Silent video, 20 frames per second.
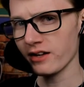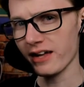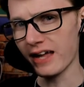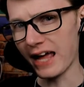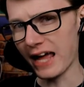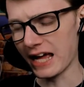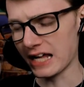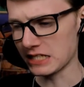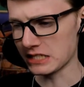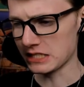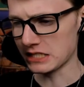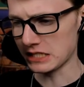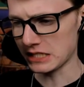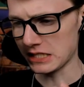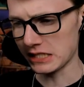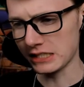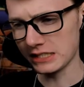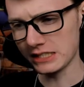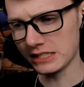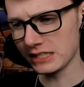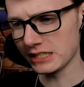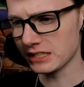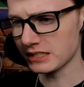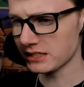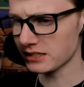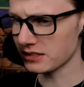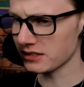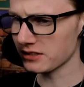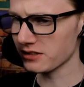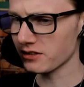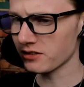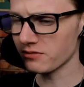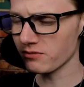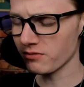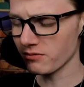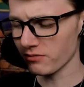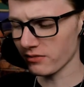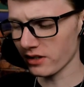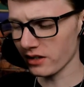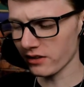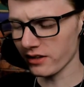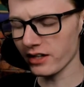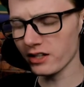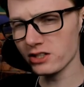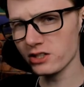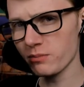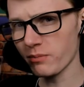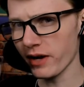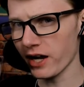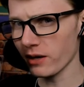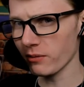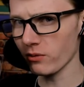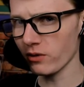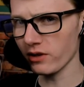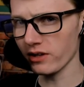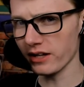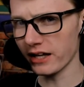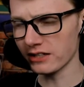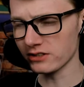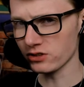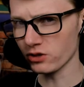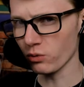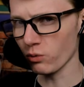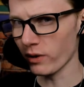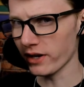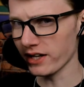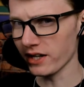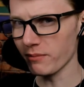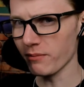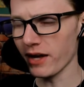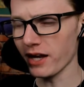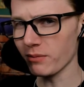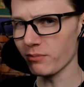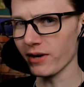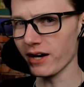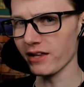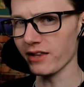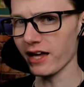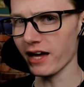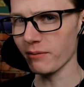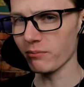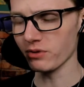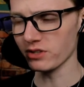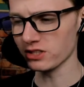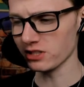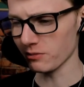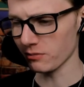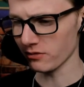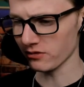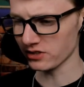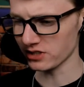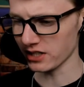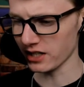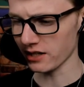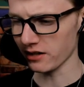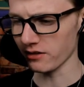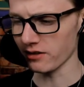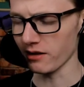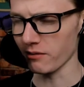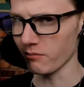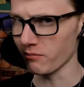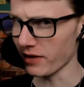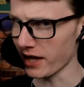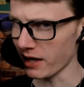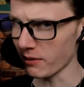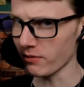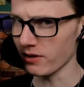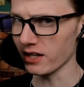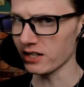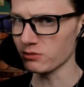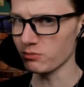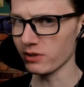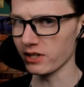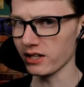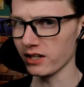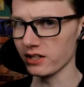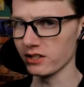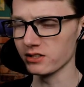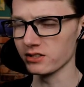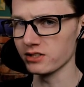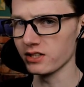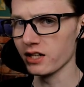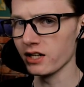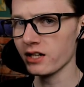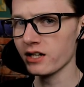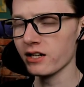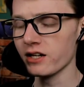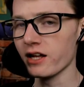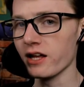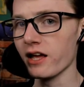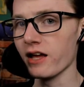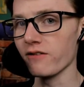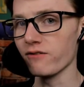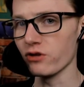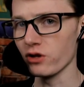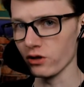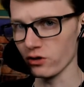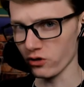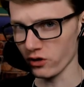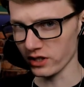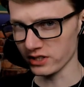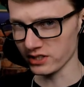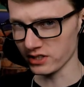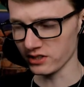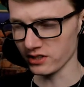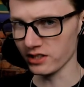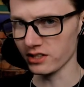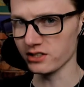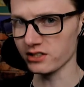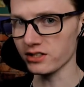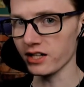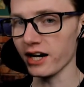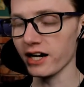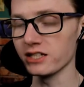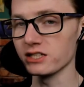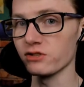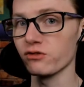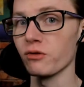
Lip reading: and it's a little debatable as to what he meant by that, but some have said that maybe it's because if he increases the size of